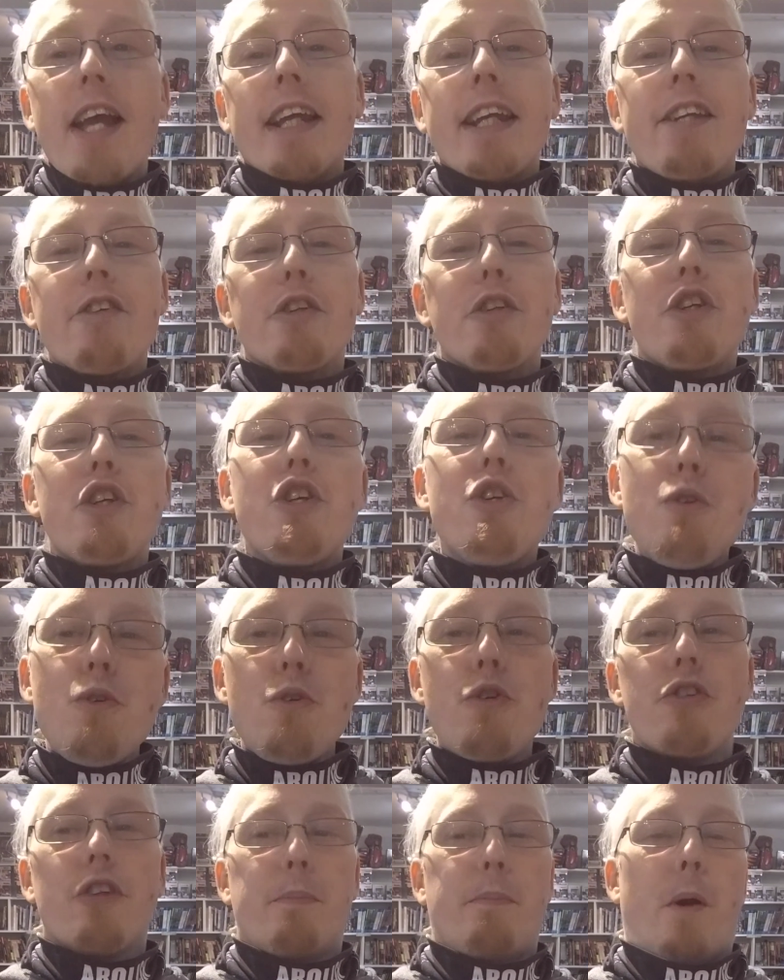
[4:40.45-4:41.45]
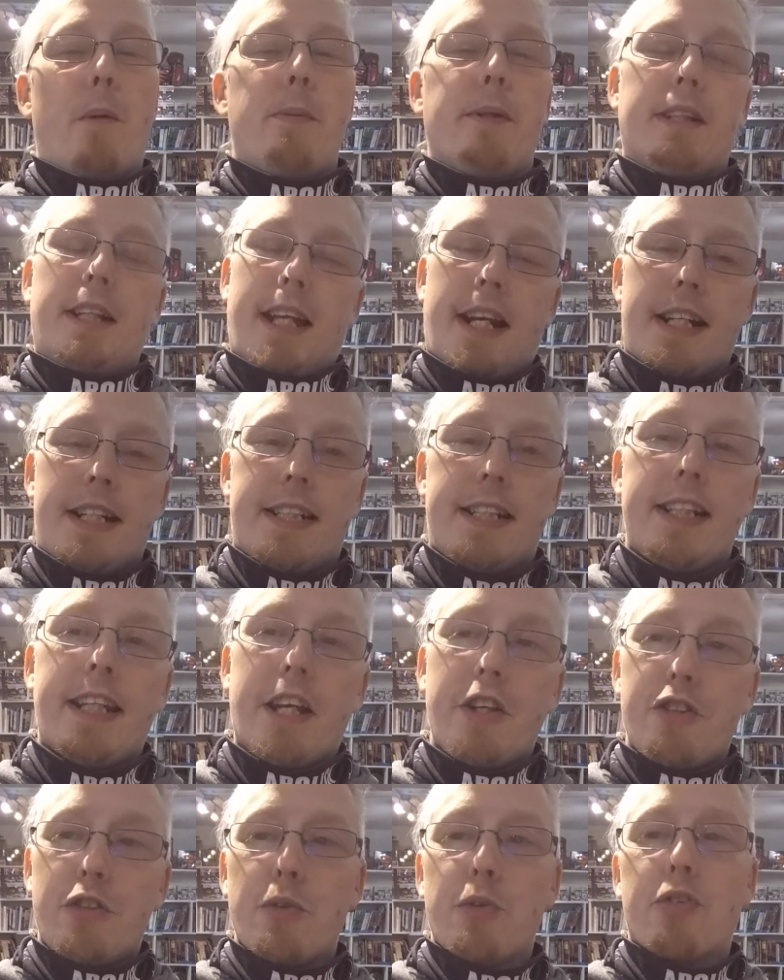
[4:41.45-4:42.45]
He's a hugely popular character. He
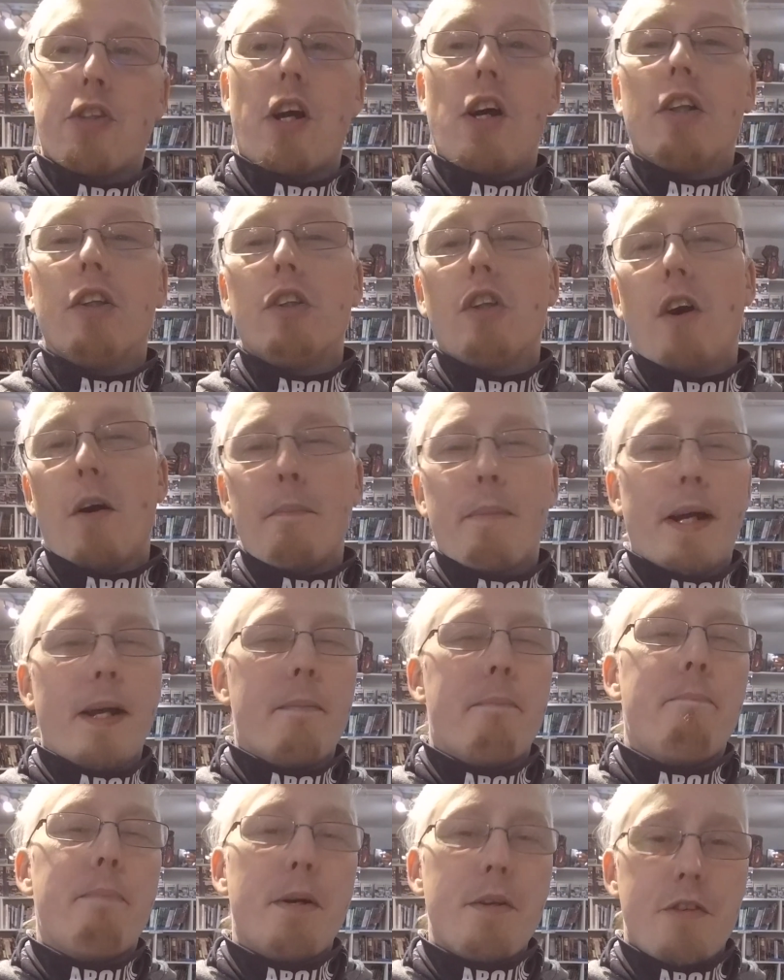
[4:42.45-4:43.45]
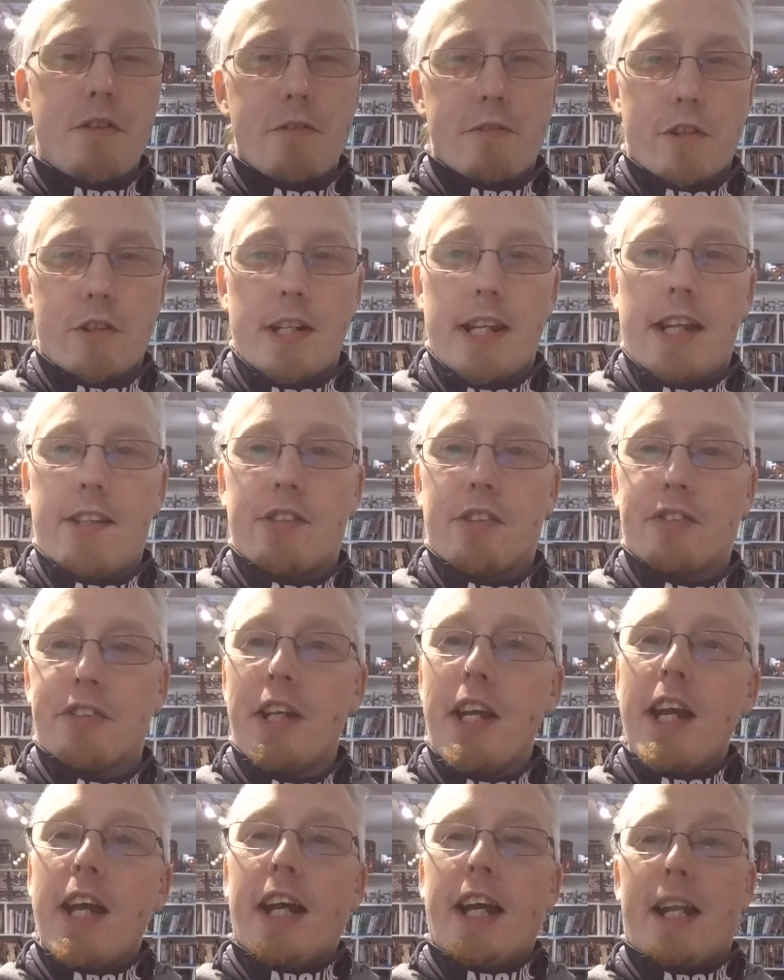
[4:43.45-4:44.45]
gets used a lot by a bunch of creators,
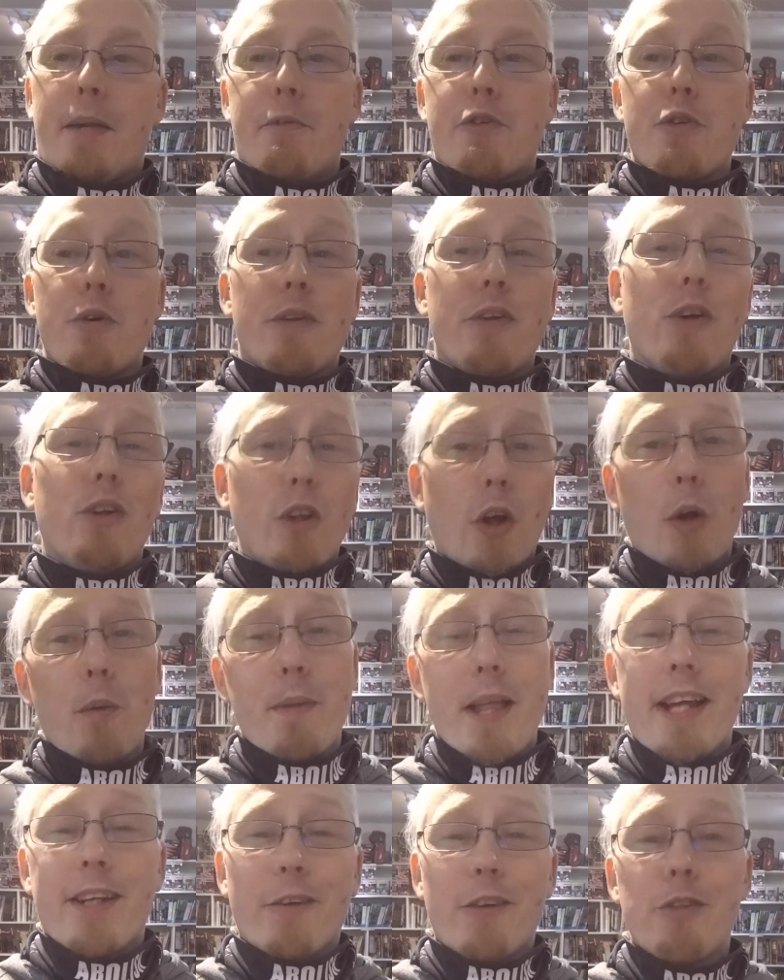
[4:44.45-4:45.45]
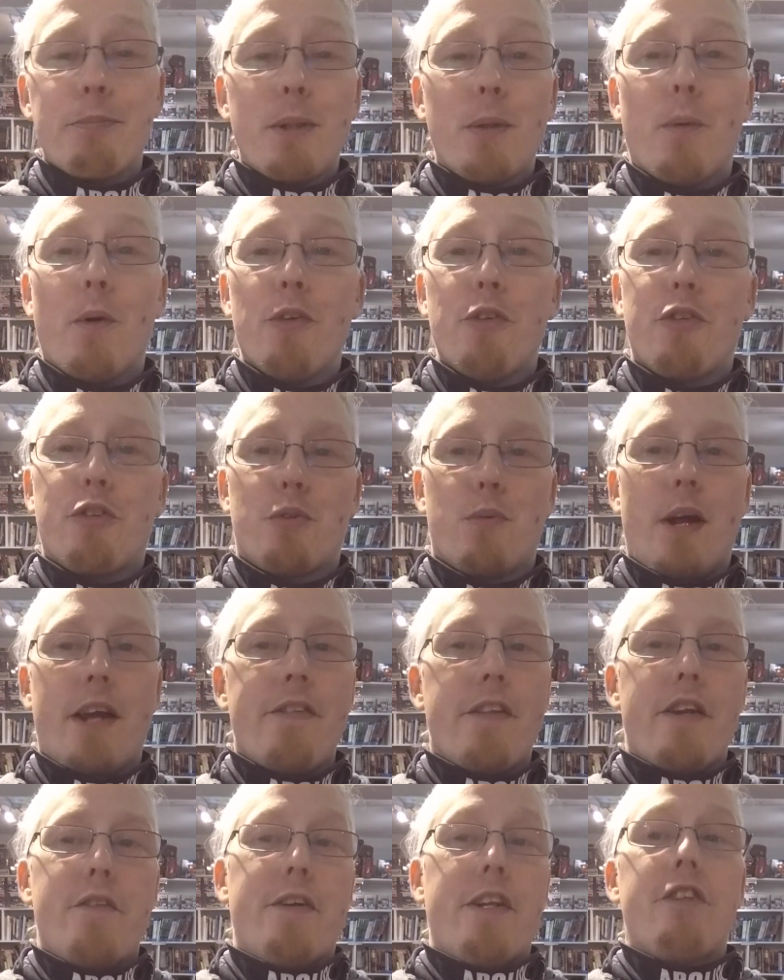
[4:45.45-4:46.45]
and I'm sure they all hope they're going to be the ones to
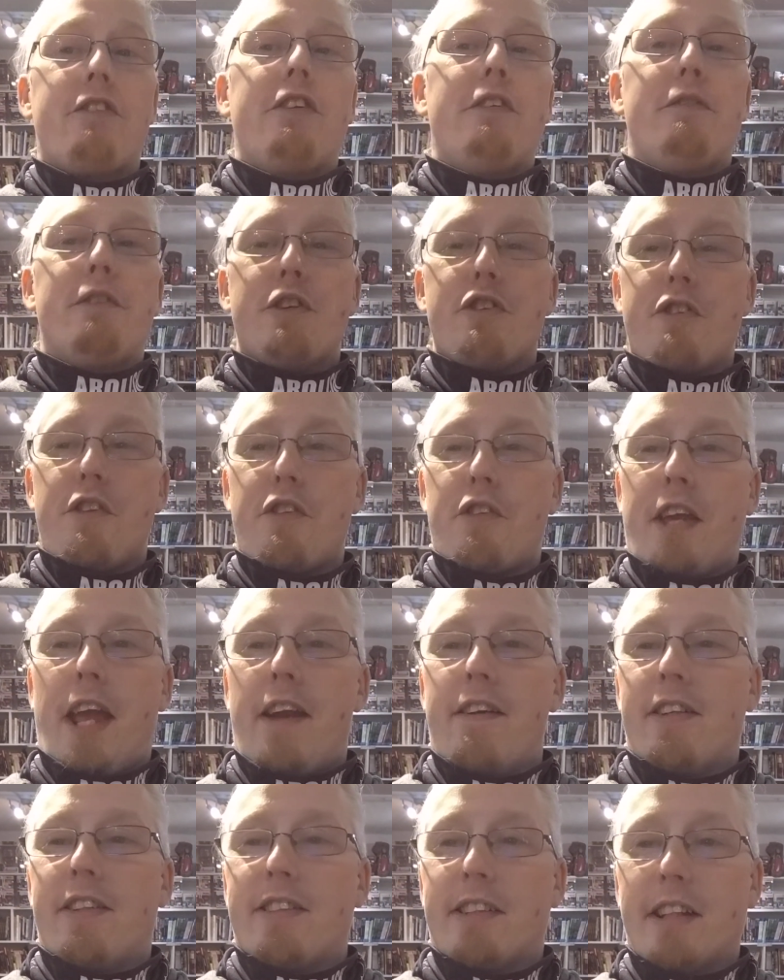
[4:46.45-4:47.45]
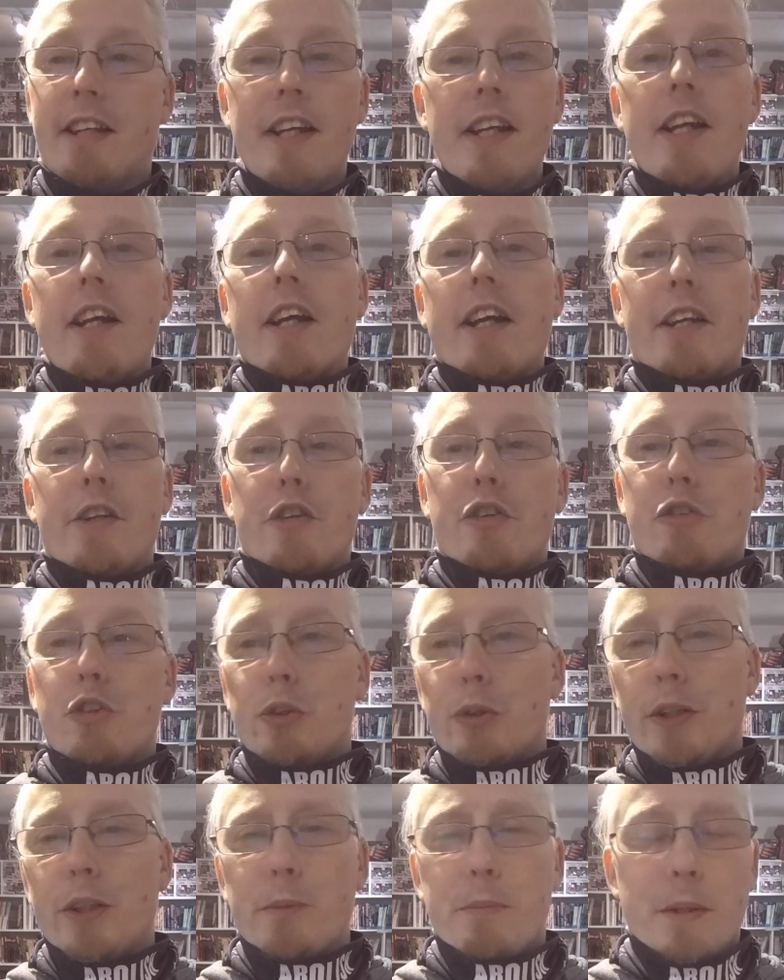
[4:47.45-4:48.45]
write the definitive version of this character in a
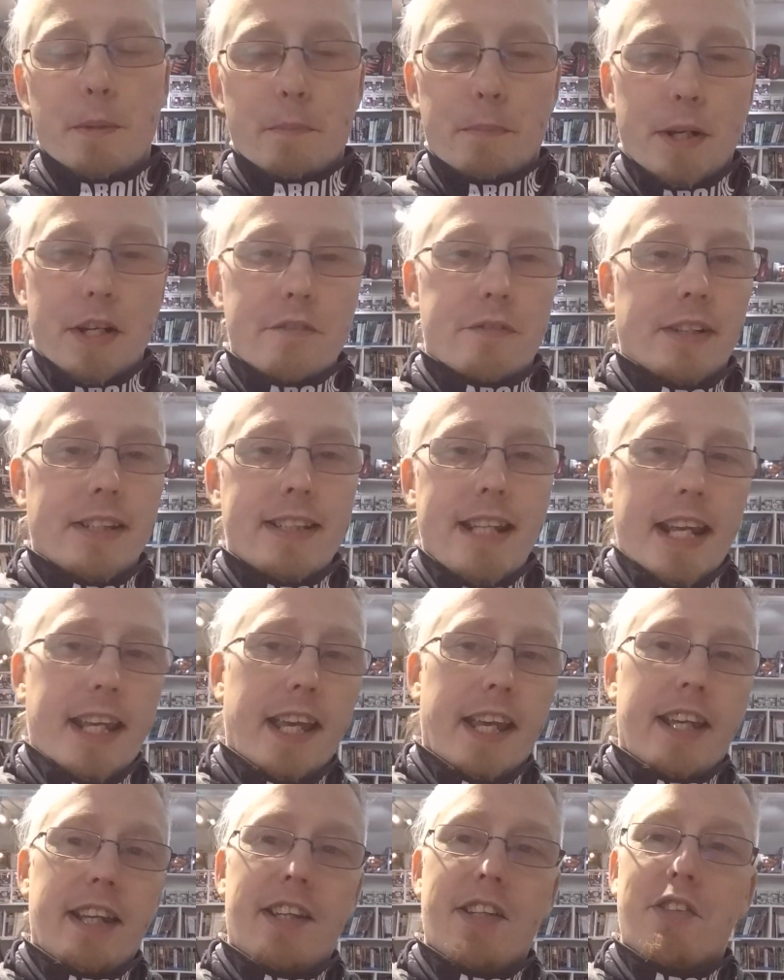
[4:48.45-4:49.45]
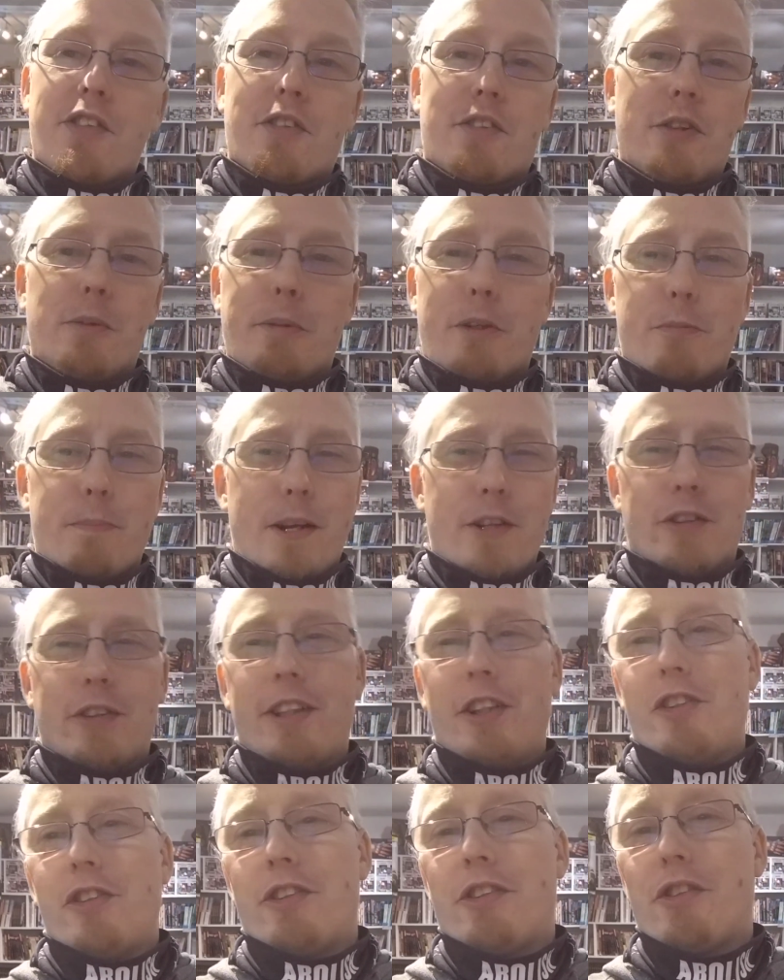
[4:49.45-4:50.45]
story that'll be in print for decades. There'll be special
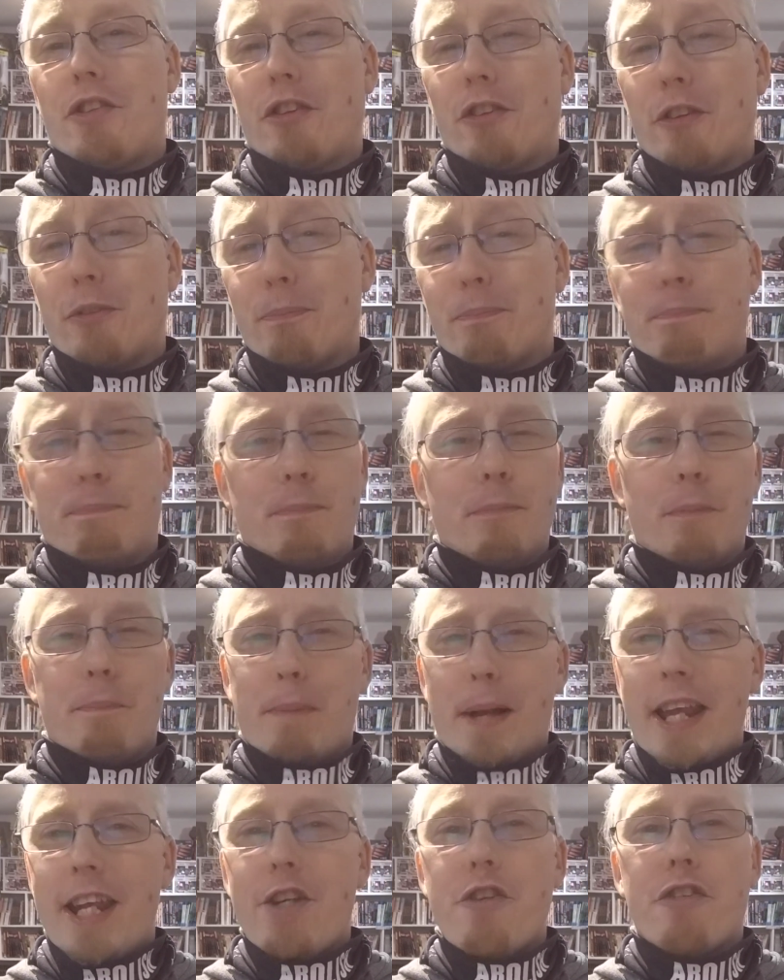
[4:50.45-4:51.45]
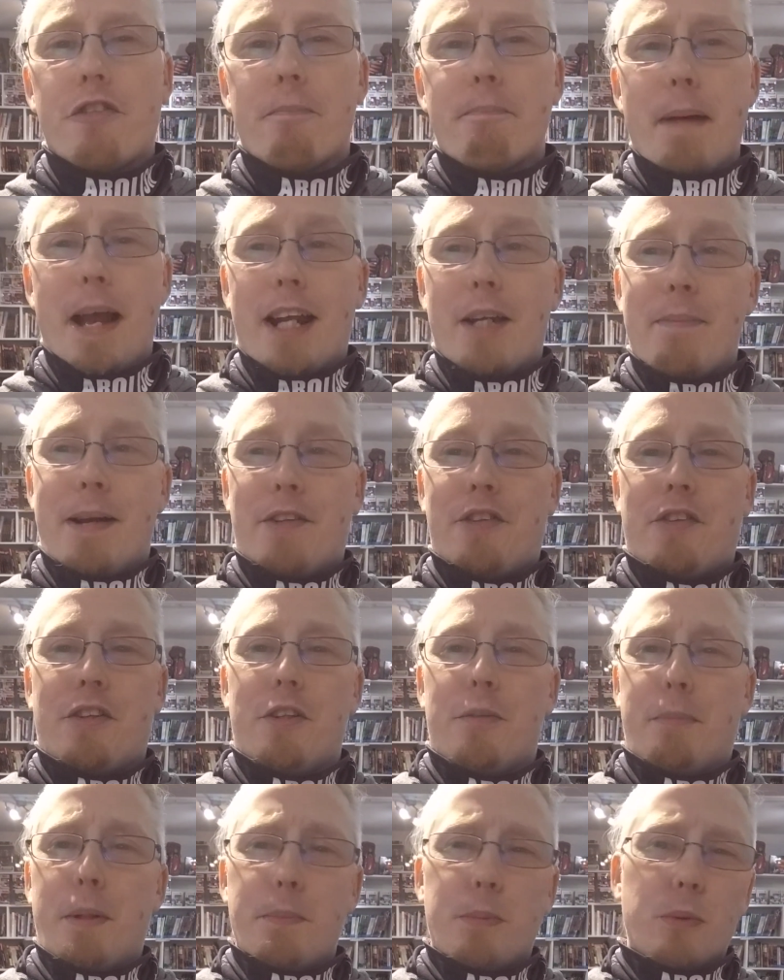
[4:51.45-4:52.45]
editions, pages of back matter,
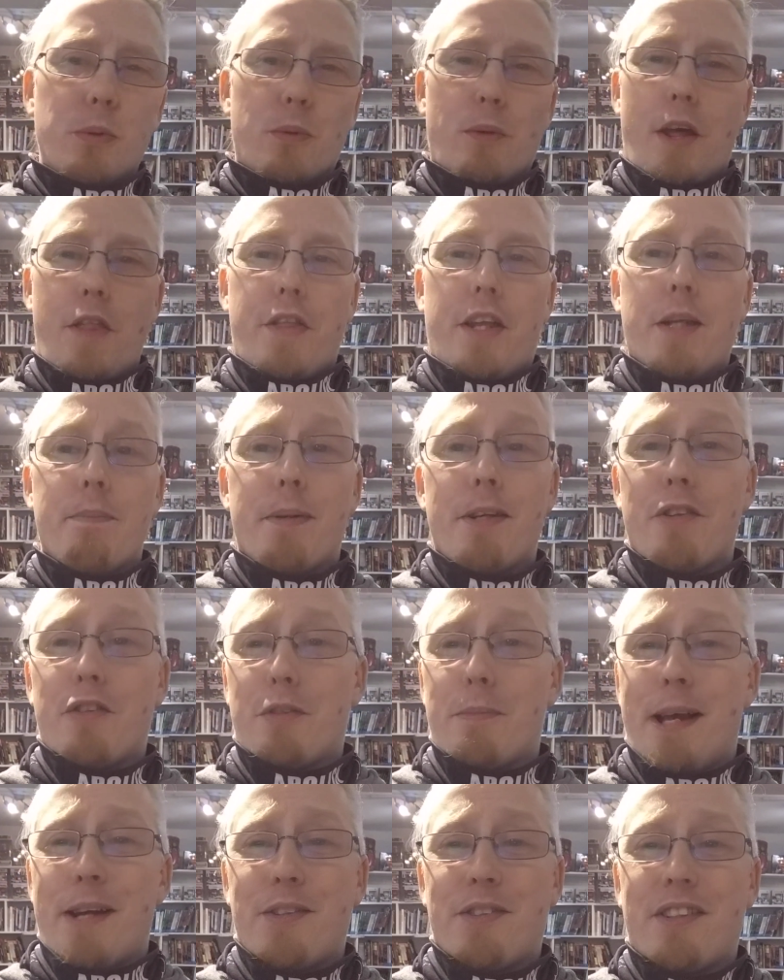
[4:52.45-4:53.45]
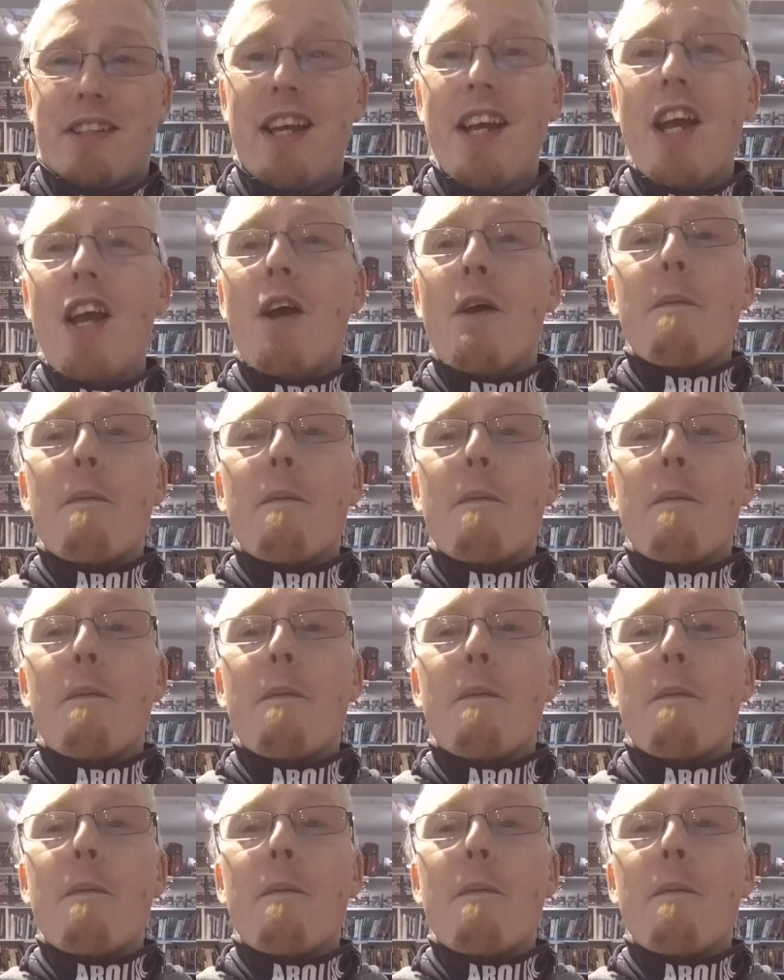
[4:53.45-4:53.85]
and people will write think pieces about it.